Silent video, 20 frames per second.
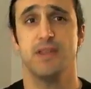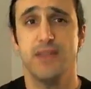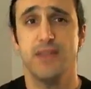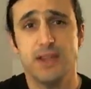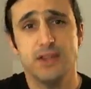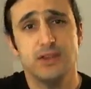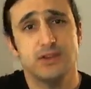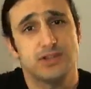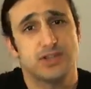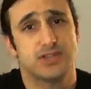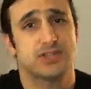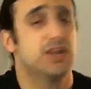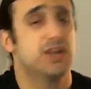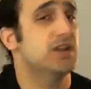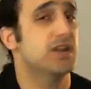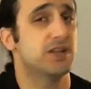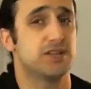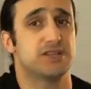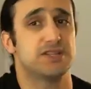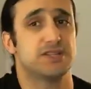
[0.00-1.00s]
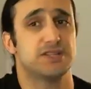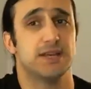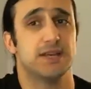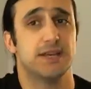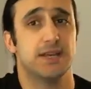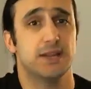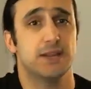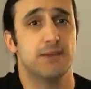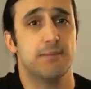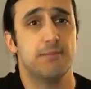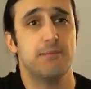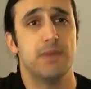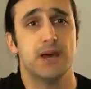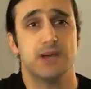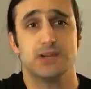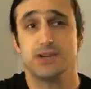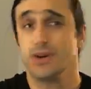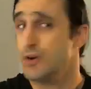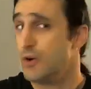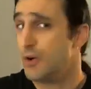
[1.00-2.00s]
then you're just another stick in the
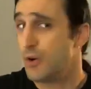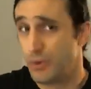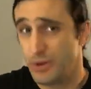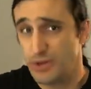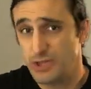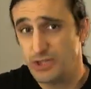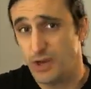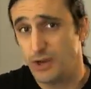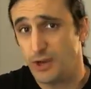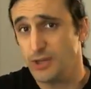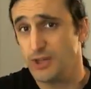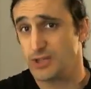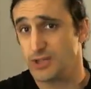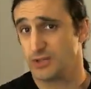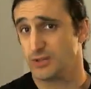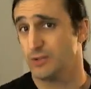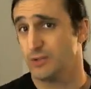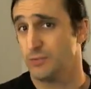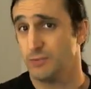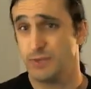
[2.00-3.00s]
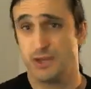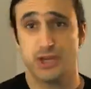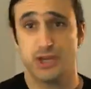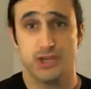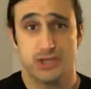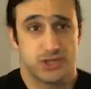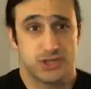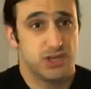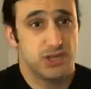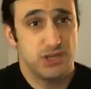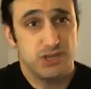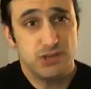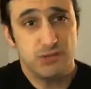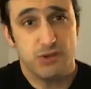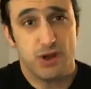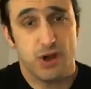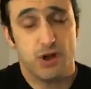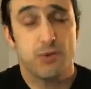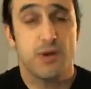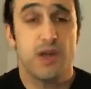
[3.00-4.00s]
mud or a dinosaur because, you
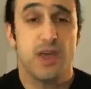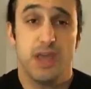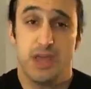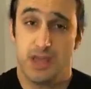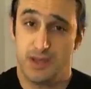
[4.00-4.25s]
know,